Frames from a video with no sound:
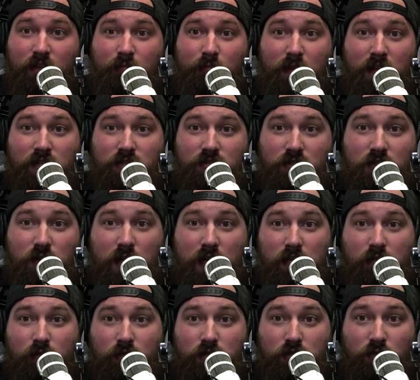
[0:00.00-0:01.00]
Make sure you
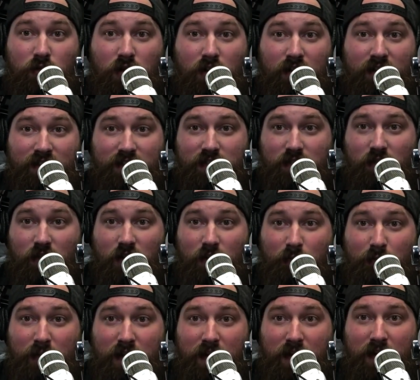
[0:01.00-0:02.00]
head over to our
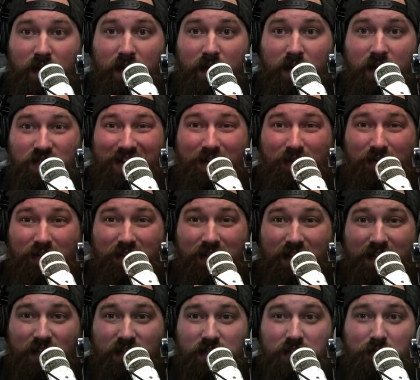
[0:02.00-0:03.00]
Instagram page, like our
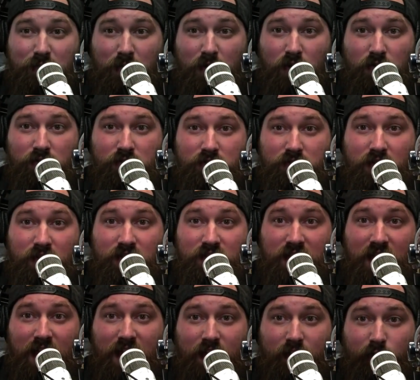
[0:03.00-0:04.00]
latest post, and
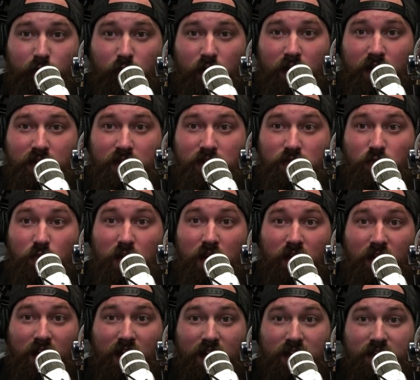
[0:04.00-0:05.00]
tag a friend, as
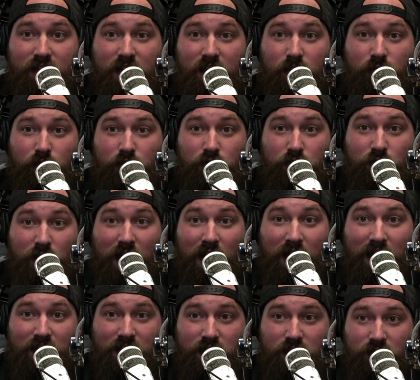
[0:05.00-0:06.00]
well as head over to
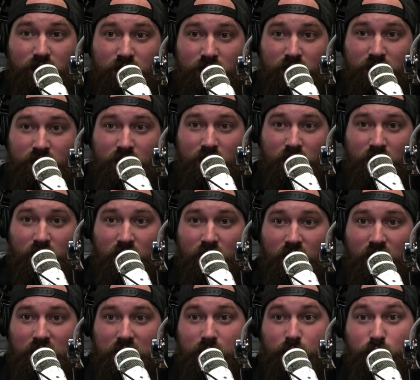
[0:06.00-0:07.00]
iTunes.
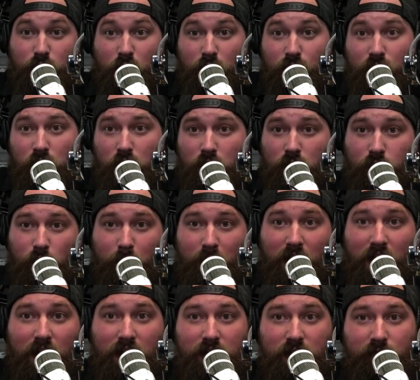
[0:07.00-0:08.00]
Leave a review for
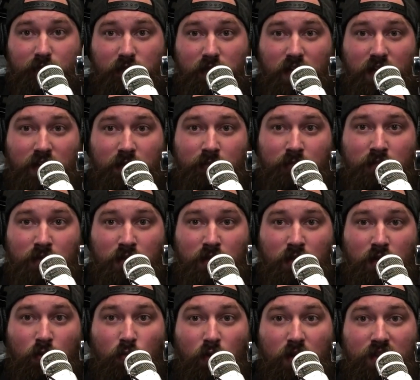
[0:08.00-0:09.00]
Behind the Flame
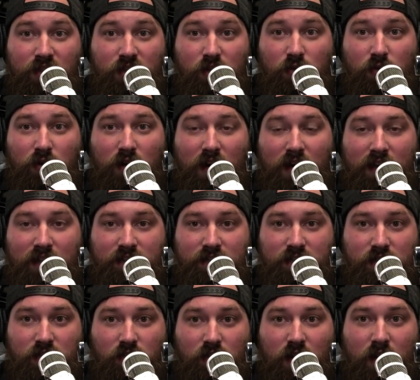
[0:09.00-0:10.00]
with your
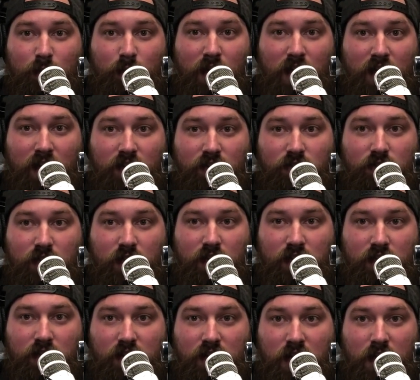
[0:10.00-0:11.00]
Instagram handle
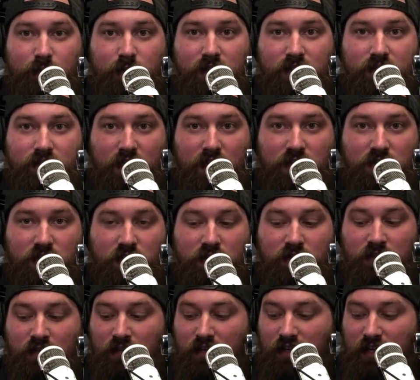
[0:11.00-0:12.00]
in the comments
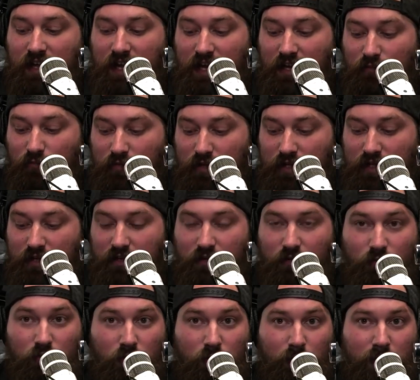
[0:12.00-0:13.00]
section, and we
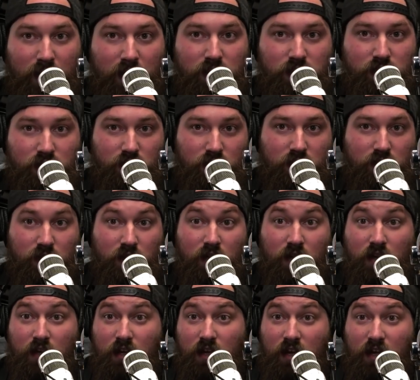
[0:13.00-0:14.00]
will make sure
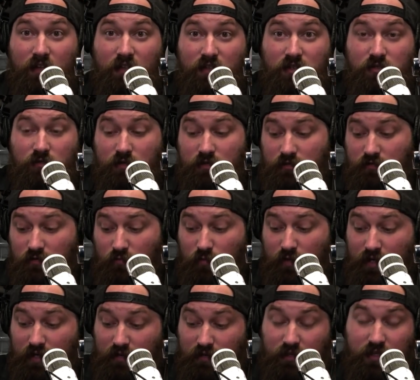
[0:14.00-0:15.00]
that you're entered to
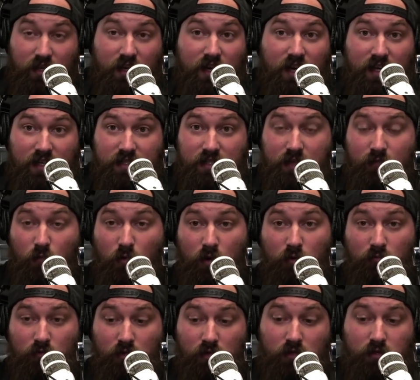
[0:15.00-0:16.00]
win. Today's giveaway
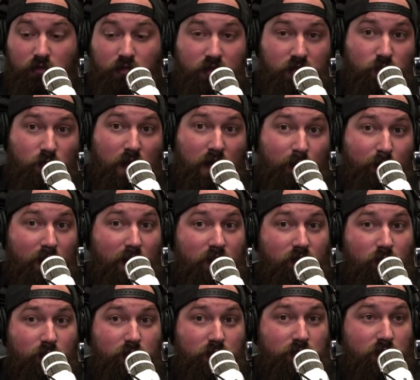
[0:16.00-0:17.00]
will include a swag pack
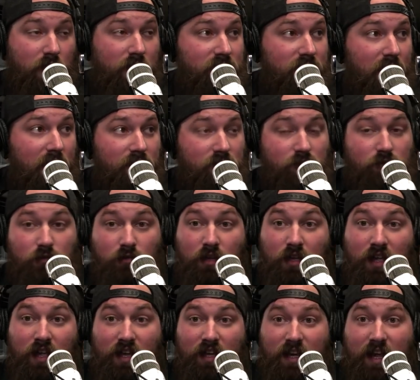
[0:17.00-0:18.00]
from Blue Line Tactical,
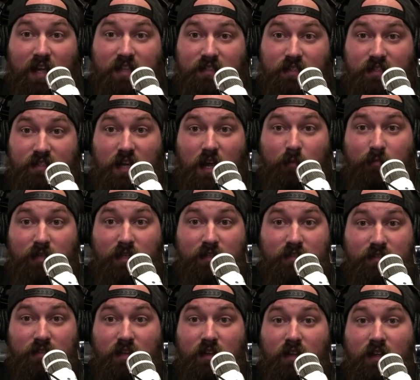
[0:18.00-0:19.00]
Kenzie's
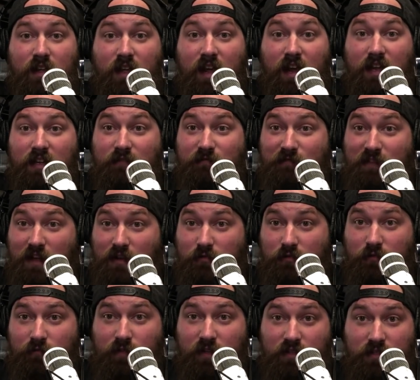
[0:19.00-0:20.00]
Optics, and a
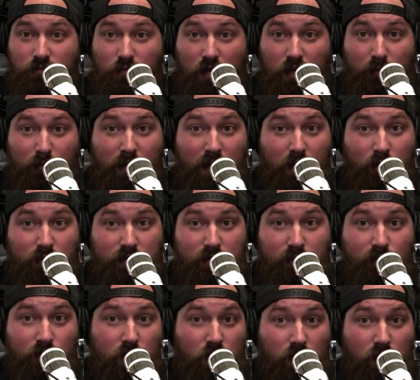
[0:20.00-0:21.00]
Falcor Defense swag pack with
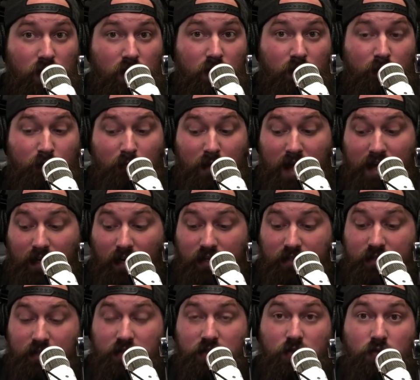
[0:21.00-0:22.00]
some Fury mag
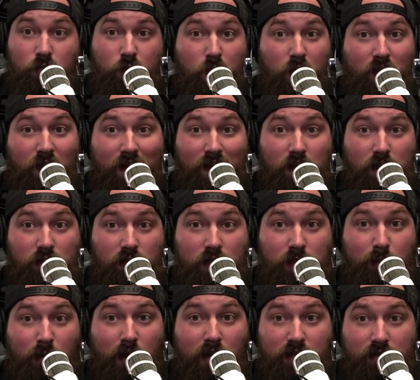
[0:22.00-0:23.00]
extensions. We want to thank all our
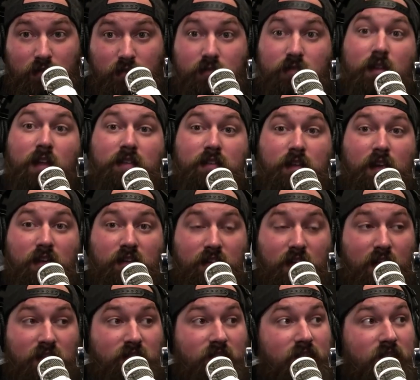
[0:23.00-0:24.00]
sponsors. That's, again,
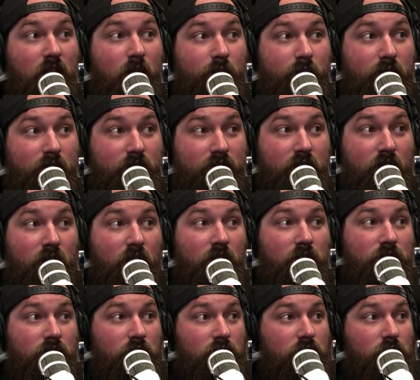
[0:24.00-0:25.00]
Kenzie's Optics,
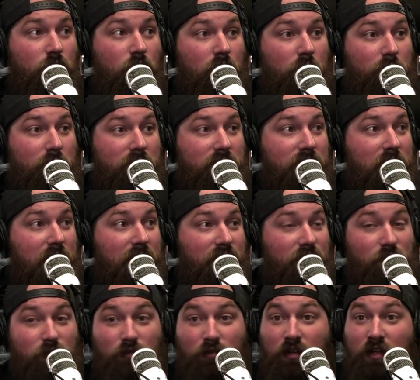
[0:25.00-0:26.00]
221B
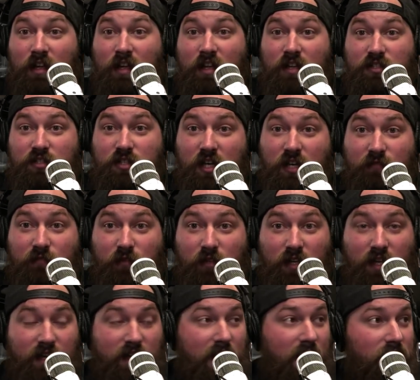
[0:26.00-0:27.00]
Tactical,
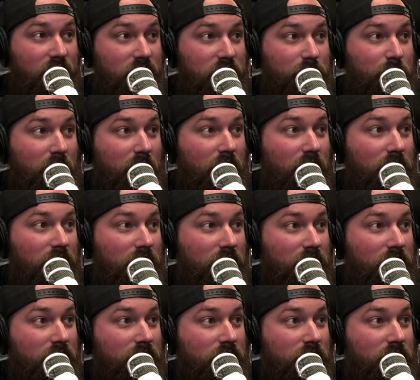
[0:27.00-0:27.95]
Chick-fil-A Kalispell.